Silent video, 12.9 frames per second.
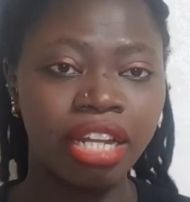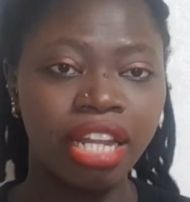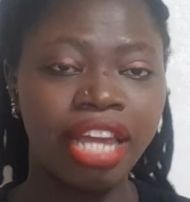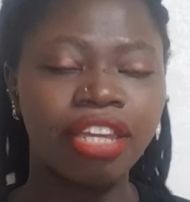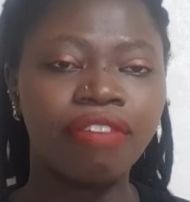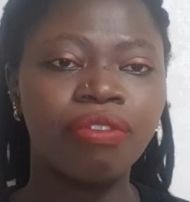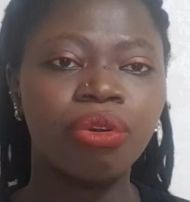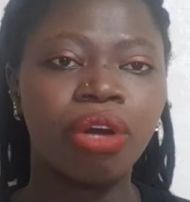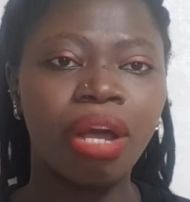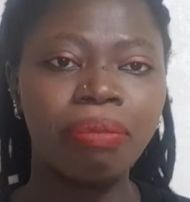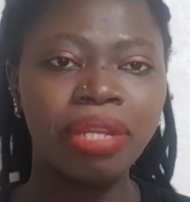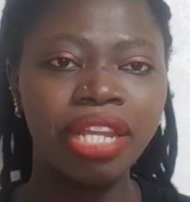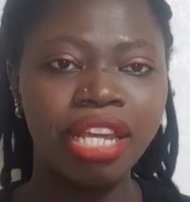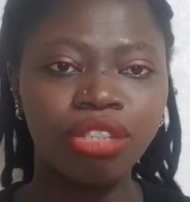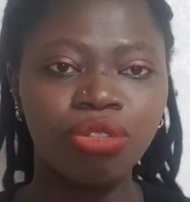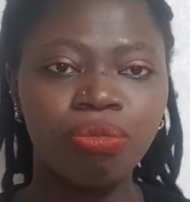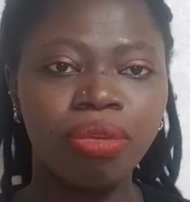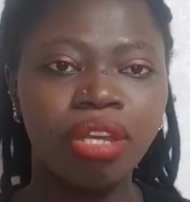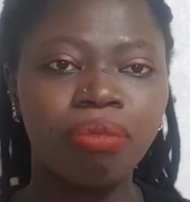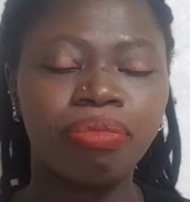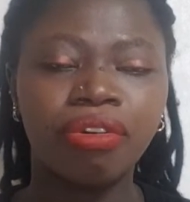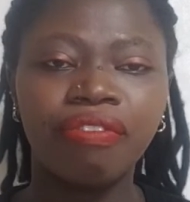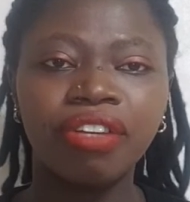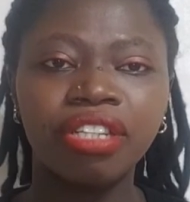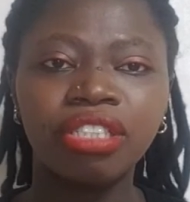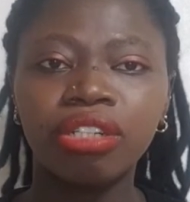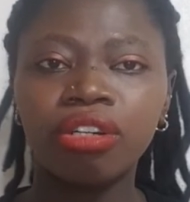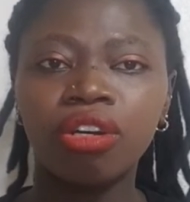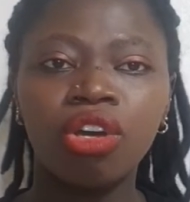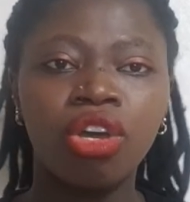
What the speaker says: Like if you're coming here to be a professor,